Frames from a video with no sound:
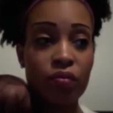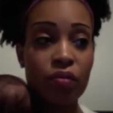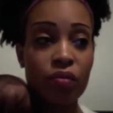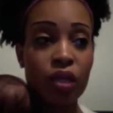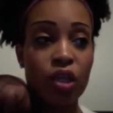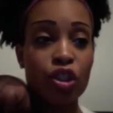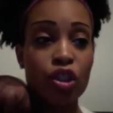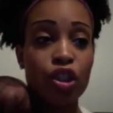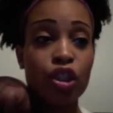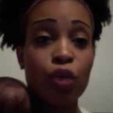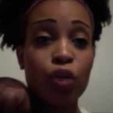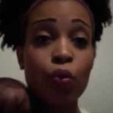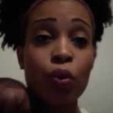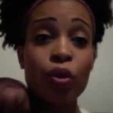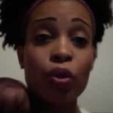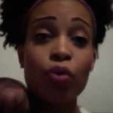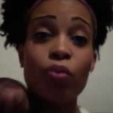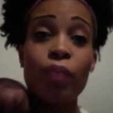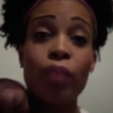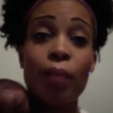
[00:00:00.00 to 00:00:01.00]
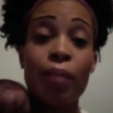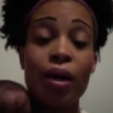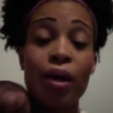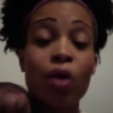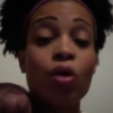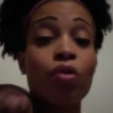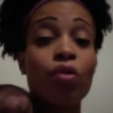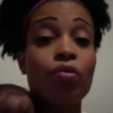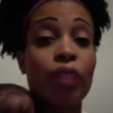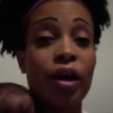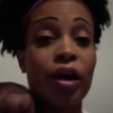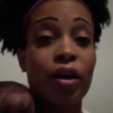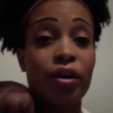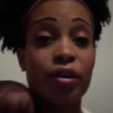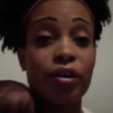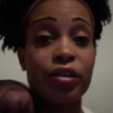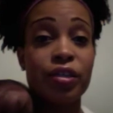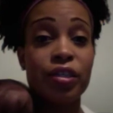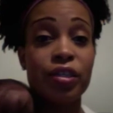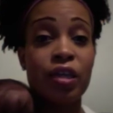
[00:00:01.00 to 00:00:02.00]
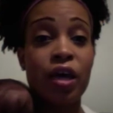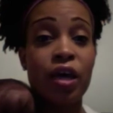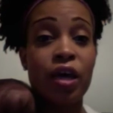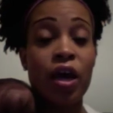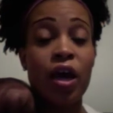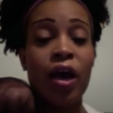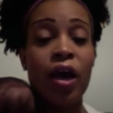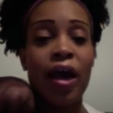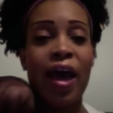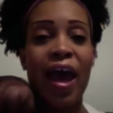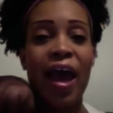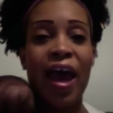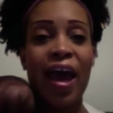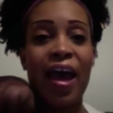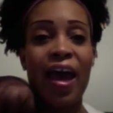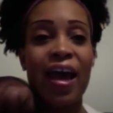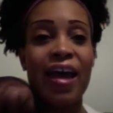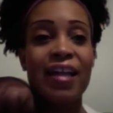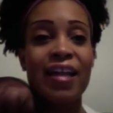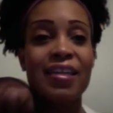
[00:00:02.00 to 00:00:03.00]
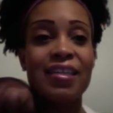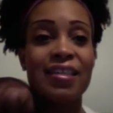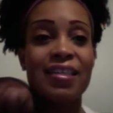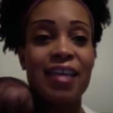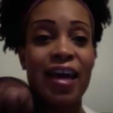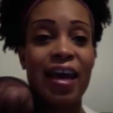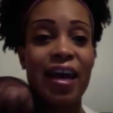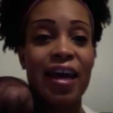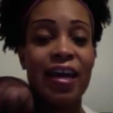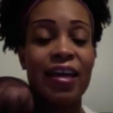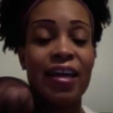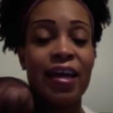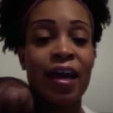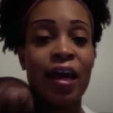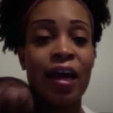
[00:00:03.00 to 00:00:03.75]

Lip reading: She went through my medical records and said,